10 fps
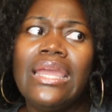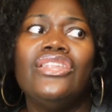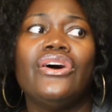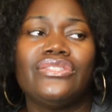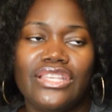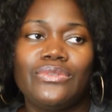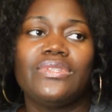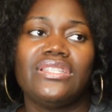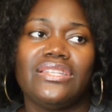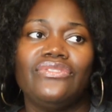no, this
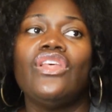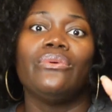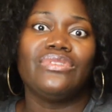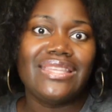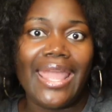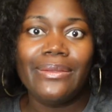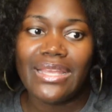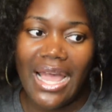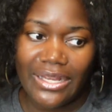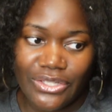was same
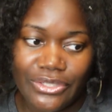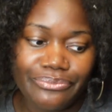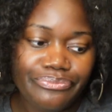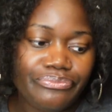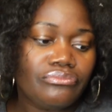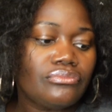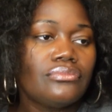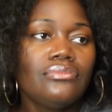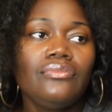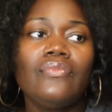doctor,
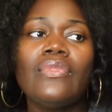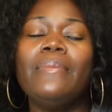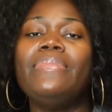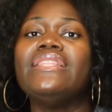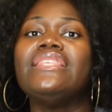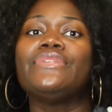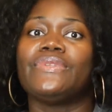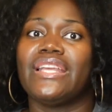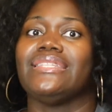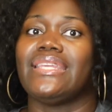but this was
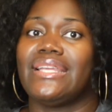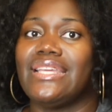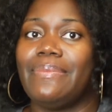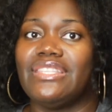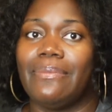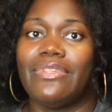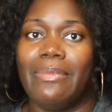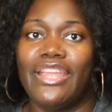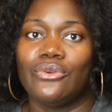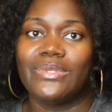like the second time that something
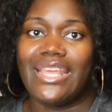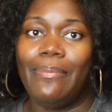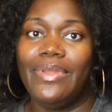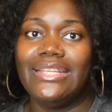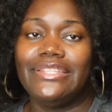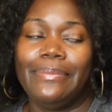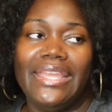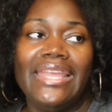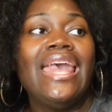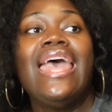major was happening to
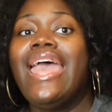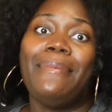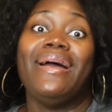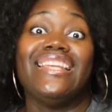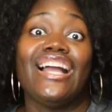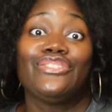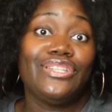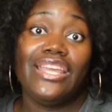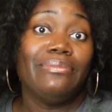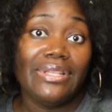me and my doctor
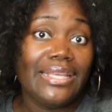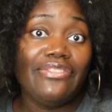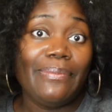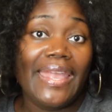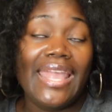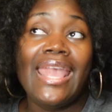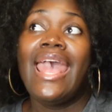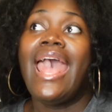didn't believe me.